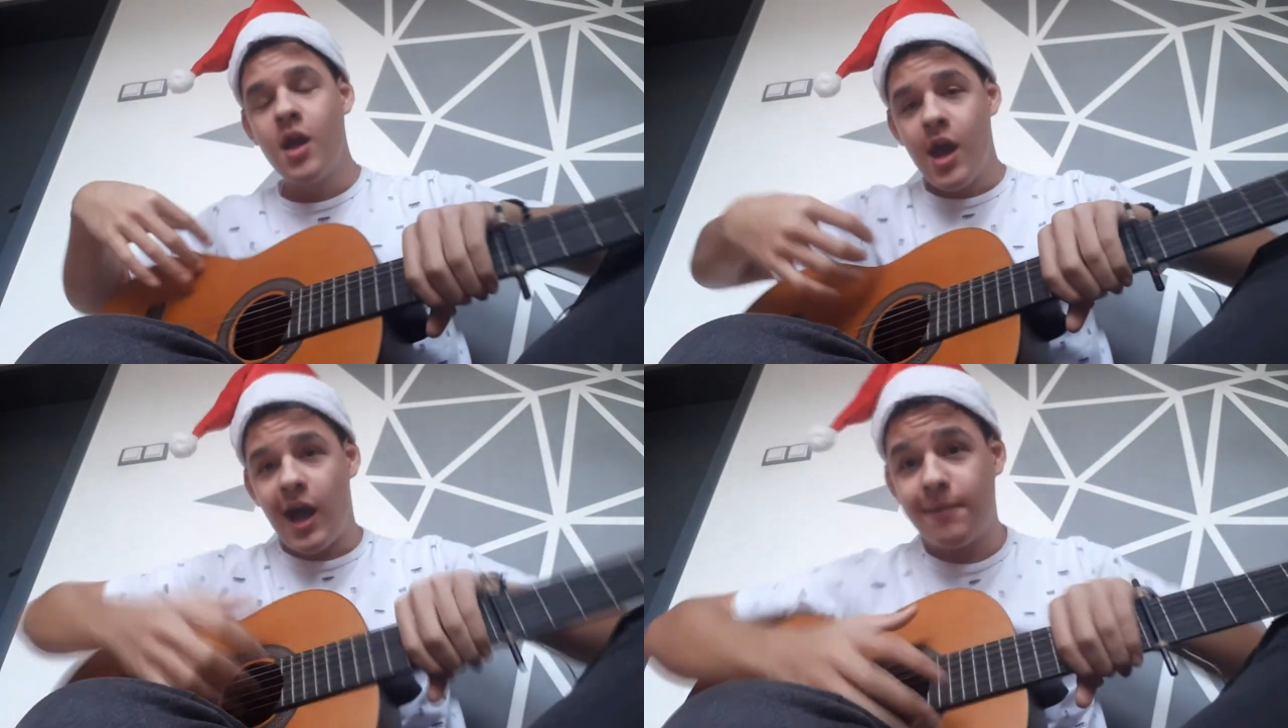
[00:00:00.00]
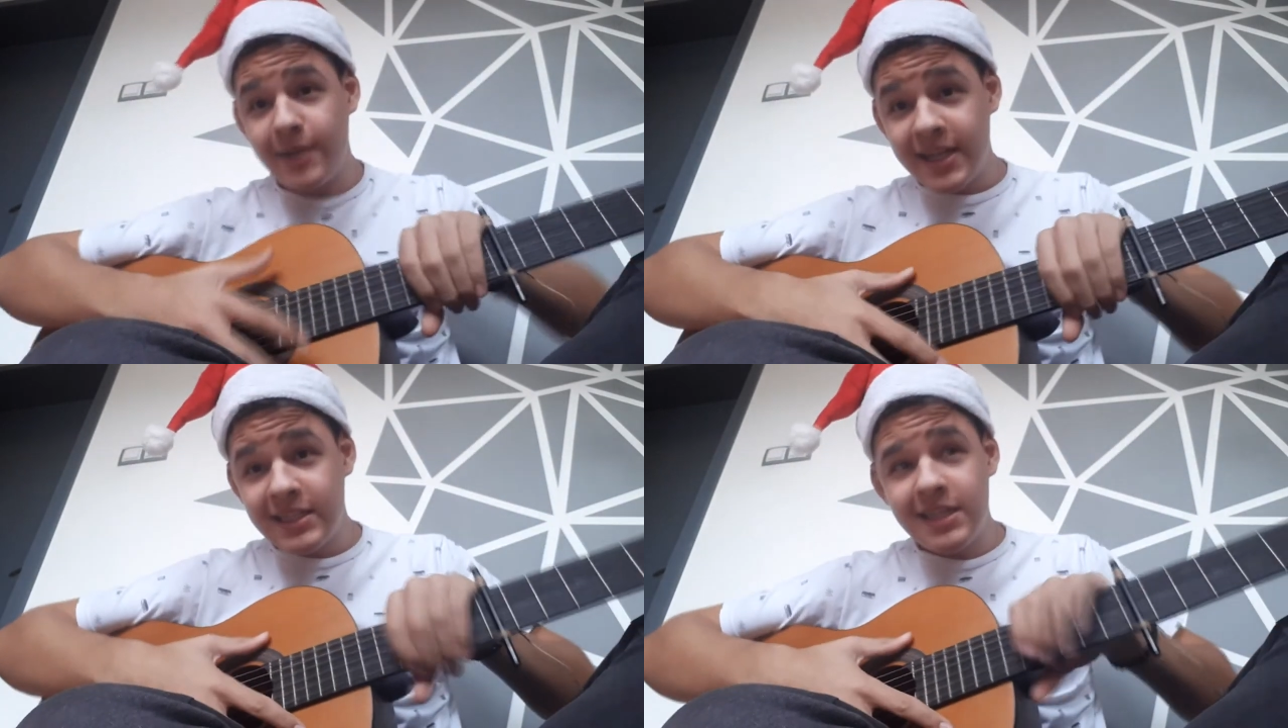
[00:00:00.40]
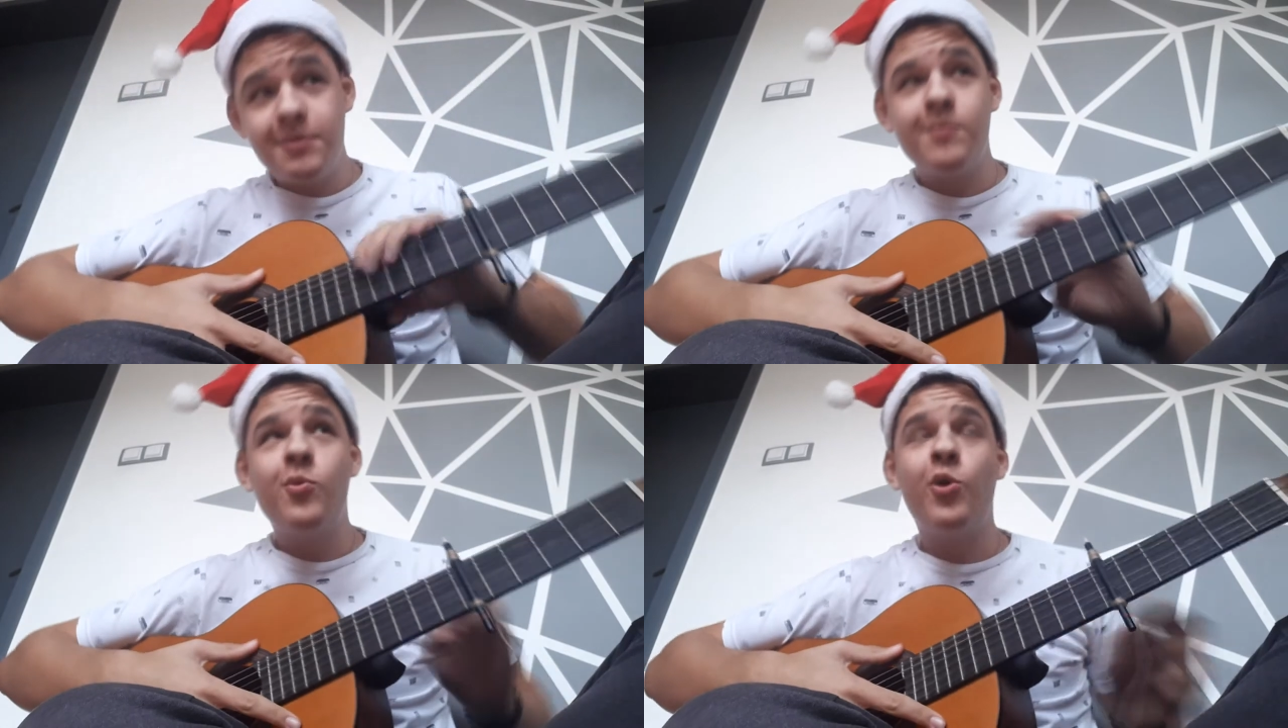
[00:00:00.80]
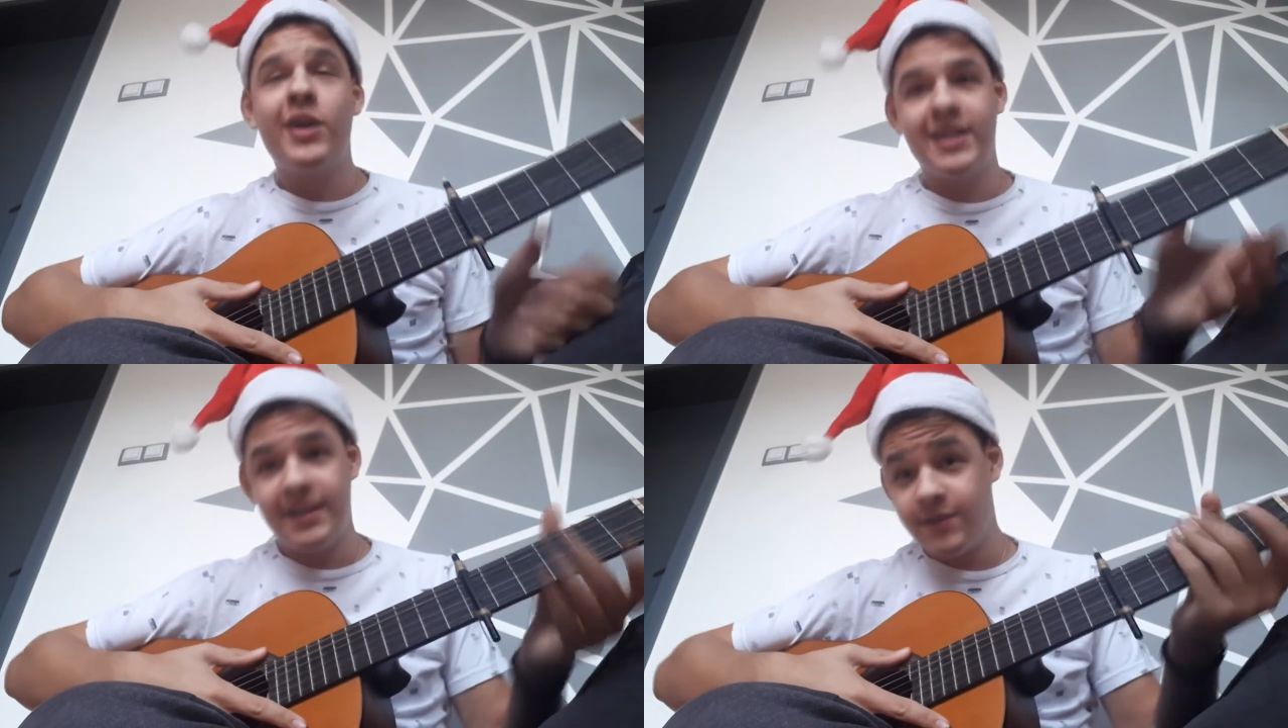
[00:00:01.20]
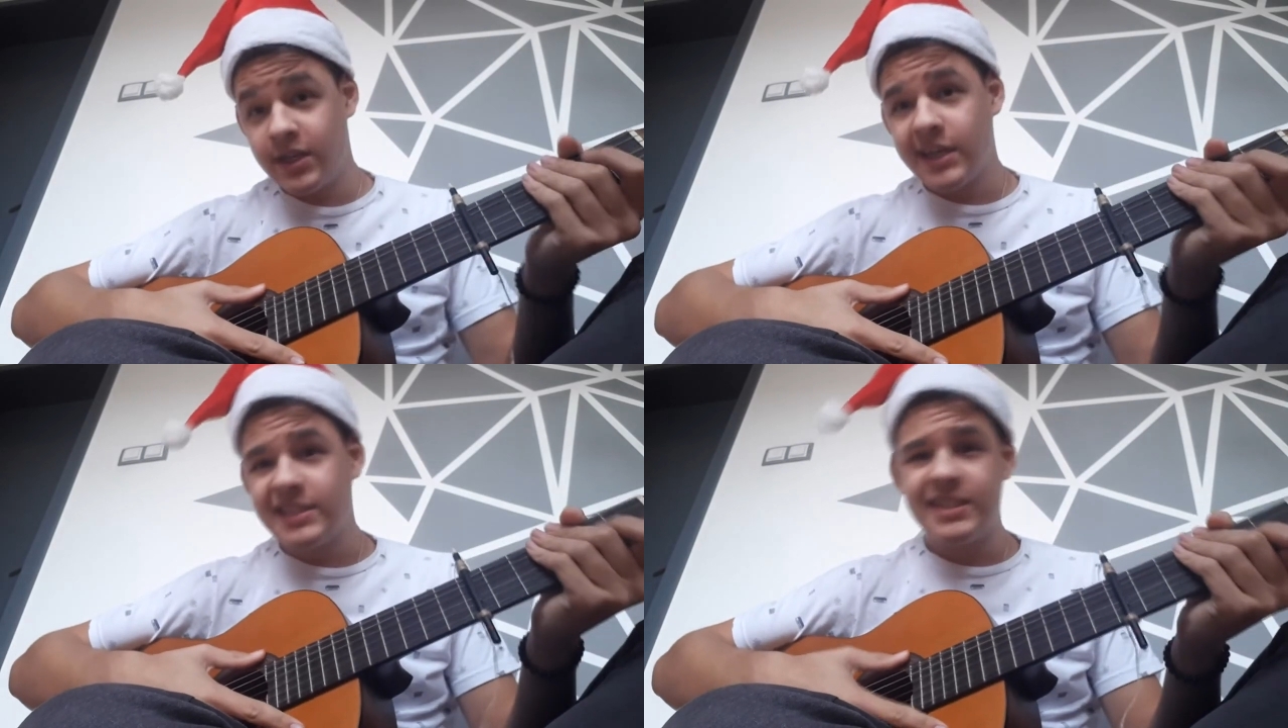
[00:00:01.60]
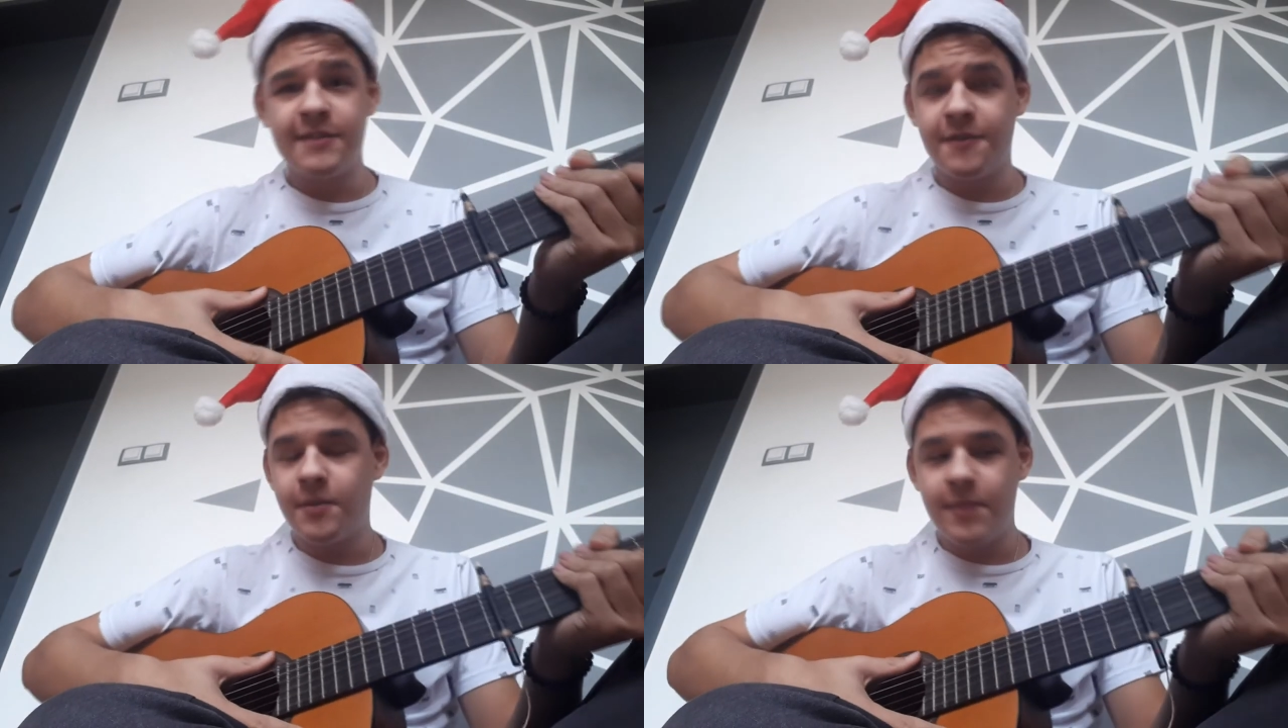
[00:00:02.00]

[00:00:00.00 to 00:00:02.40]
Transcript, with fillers: I played a little bit more in the evening, I didn't film